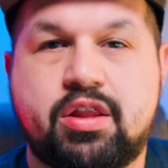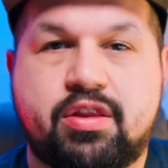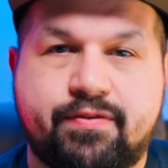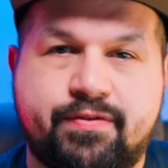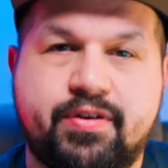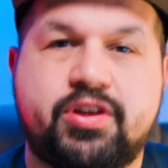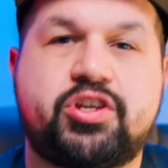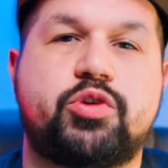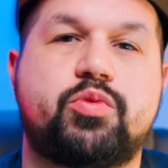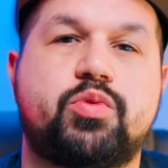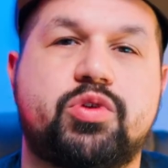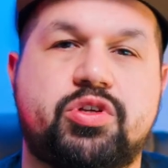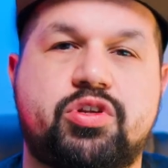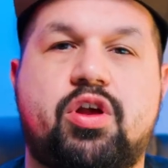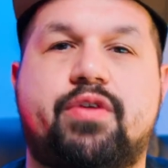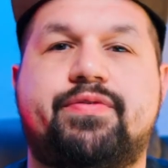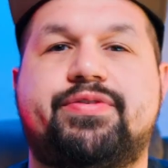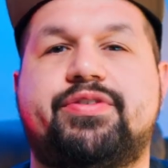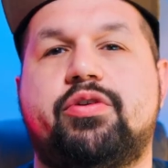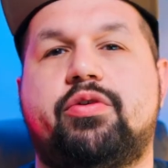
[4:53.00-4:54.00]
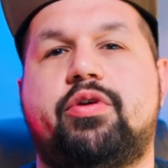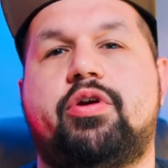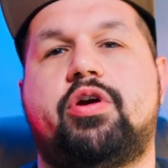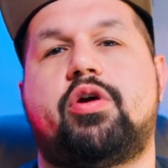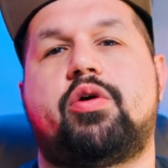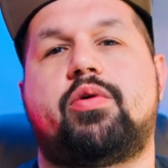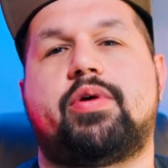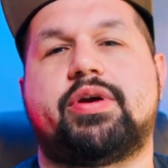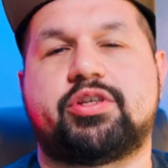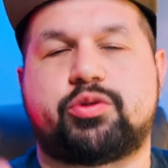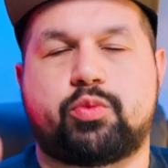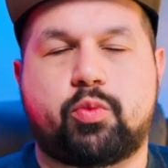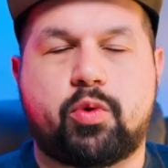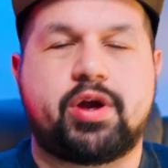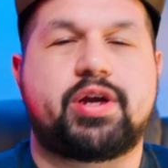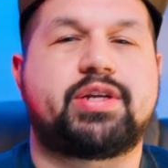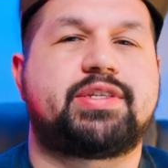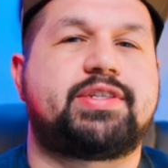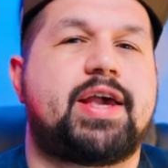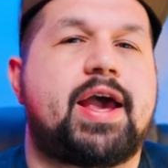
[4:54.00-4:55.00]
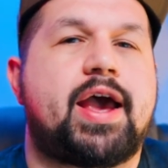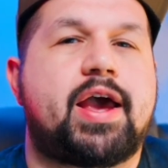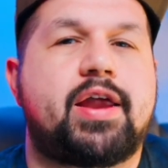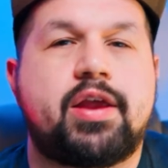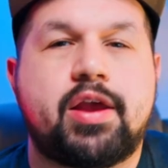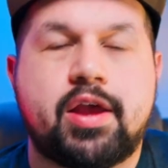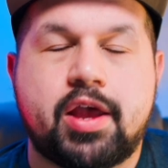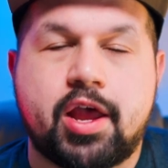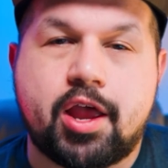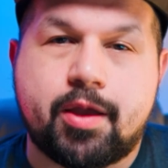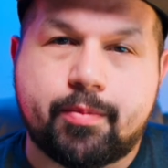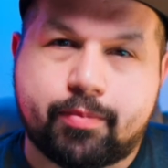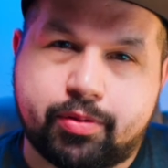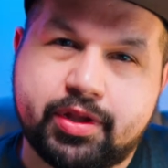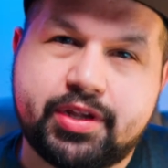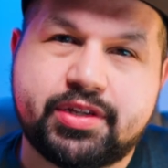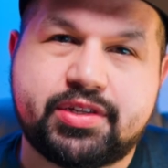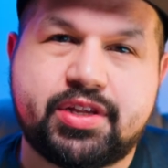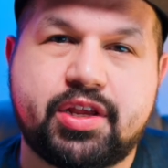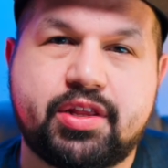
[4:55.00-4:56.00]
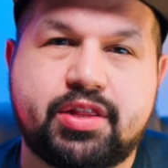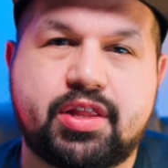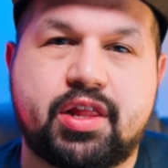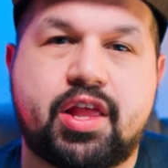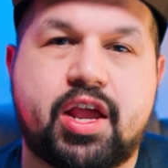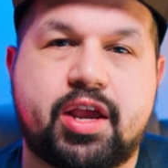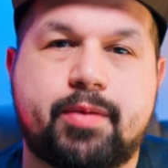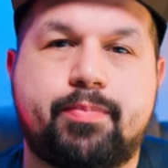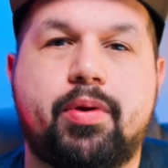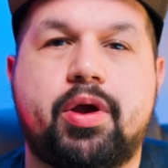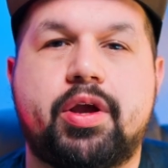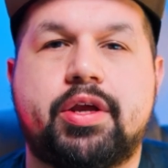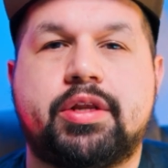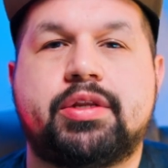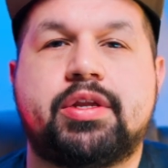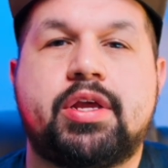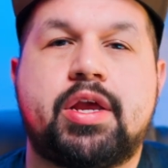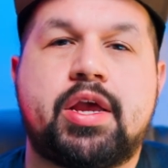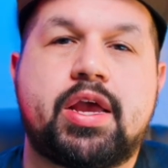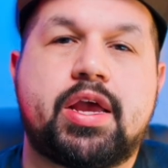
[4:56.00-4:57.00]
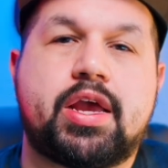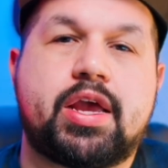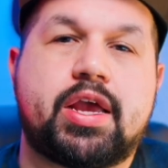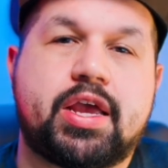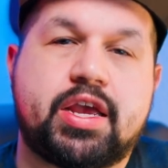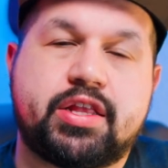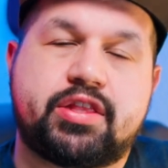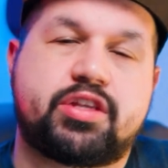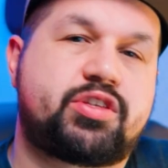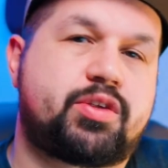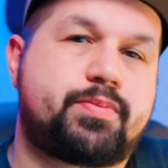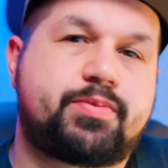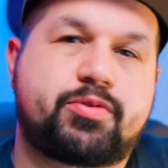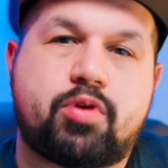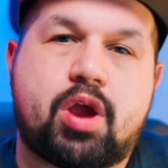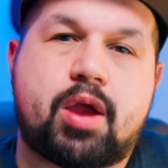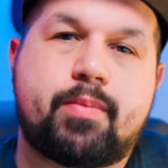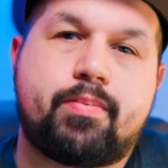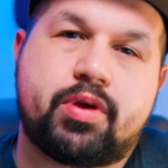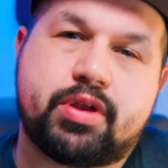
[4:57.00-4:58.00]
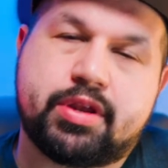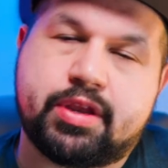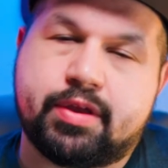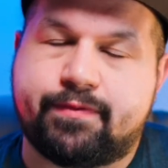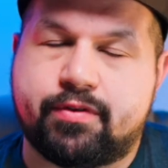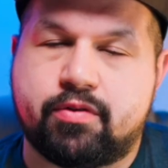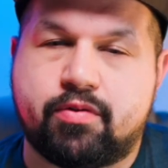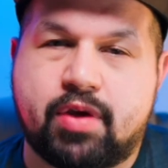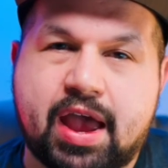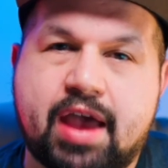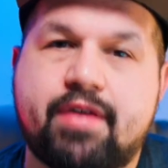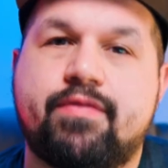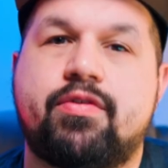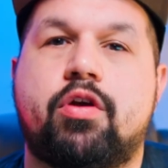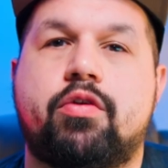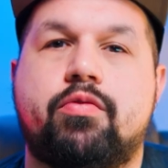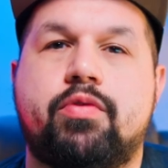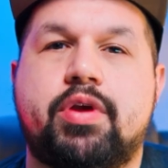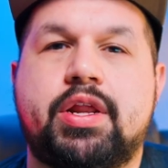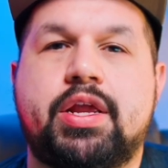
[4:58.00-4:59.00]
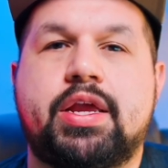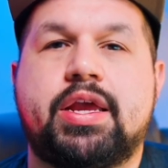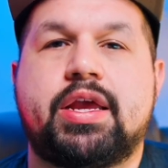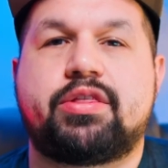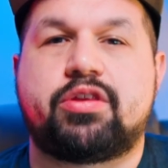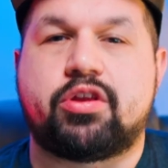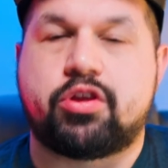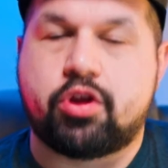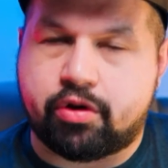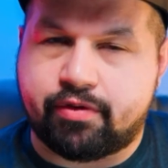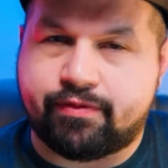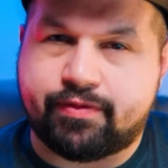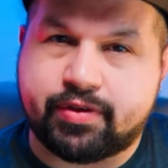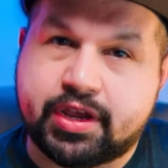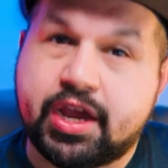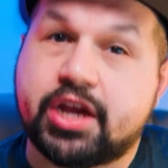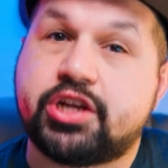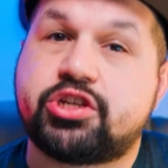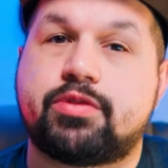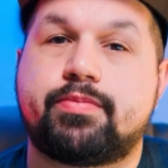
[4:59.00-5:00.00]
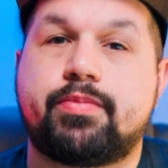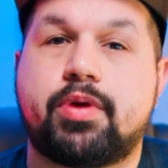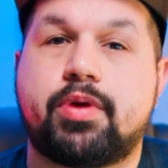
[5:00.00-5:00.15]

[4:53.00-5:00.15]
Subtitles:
DaVinci Resolve Studio is where it's at. Please hit the like button Hit the subscribe button if you haven't already. Hit the notification